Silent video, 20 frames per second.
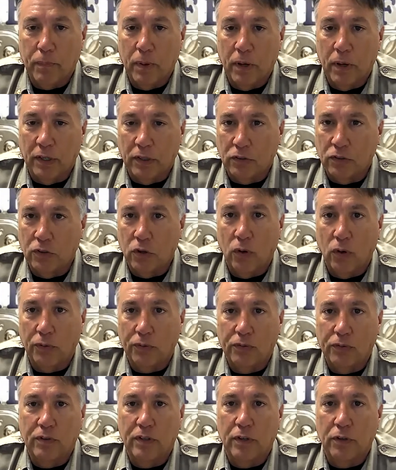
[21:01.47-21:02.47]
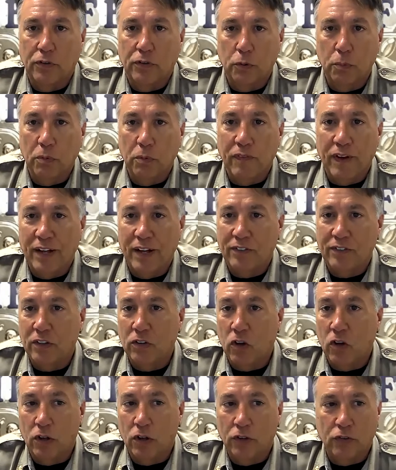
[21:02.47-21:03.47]
adults that are supervising
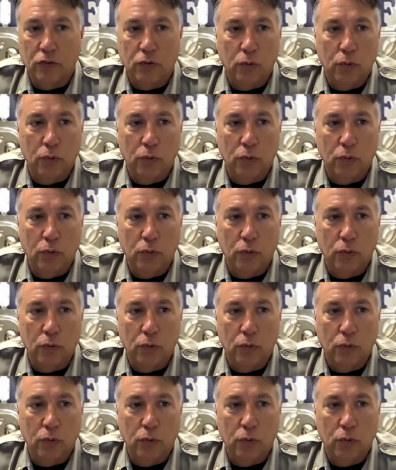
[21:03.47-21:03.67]
large